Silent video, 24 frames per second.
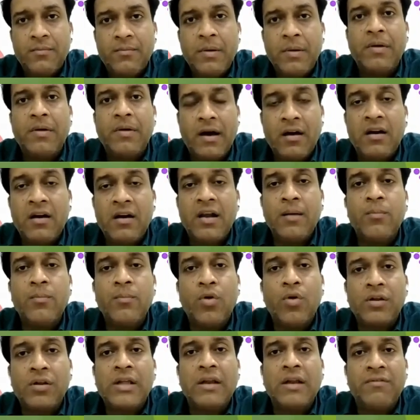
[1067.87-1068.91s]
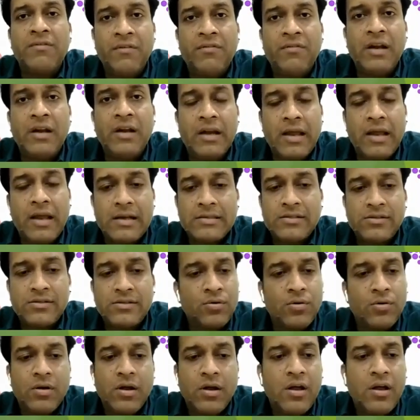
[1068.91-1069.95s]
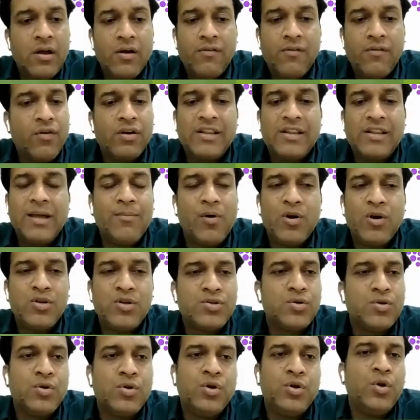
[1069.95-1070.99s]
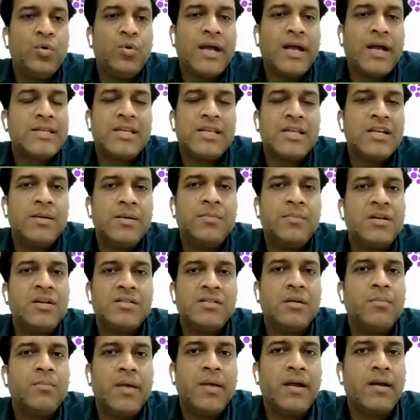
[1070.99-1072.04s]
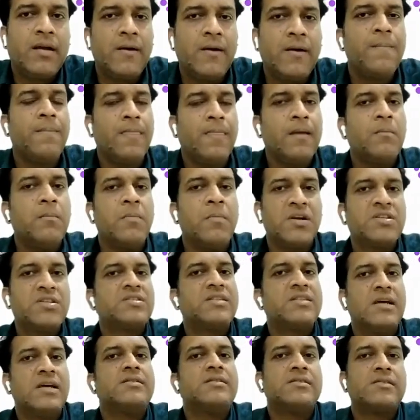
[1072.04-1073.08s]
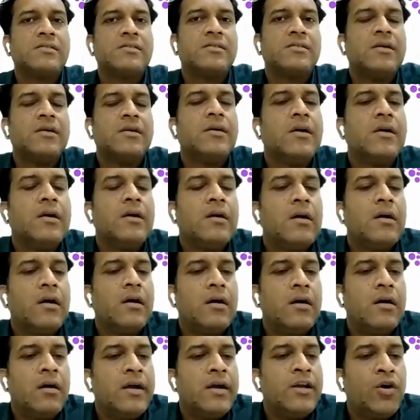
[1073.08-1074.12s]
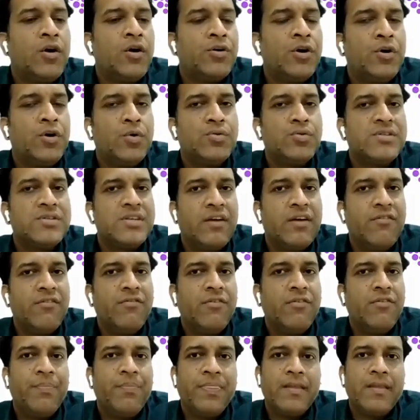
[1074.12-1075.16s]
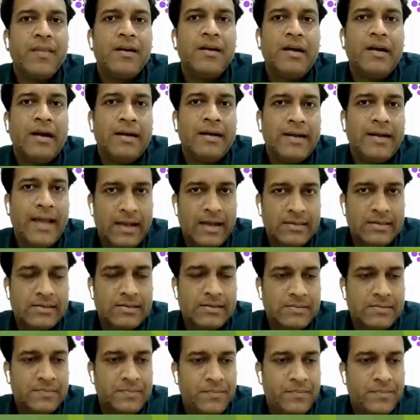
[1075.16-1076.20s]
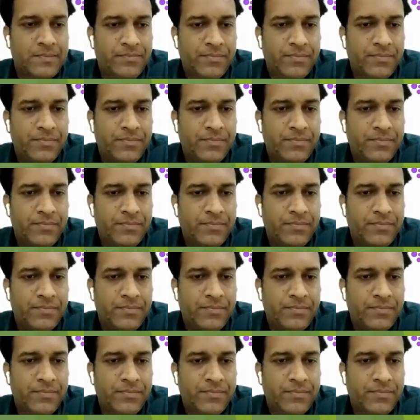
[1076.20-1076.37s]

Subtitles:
People earning more than 15 lakhs. So for them also, new tax regime doesn't make much sense in order to save tax.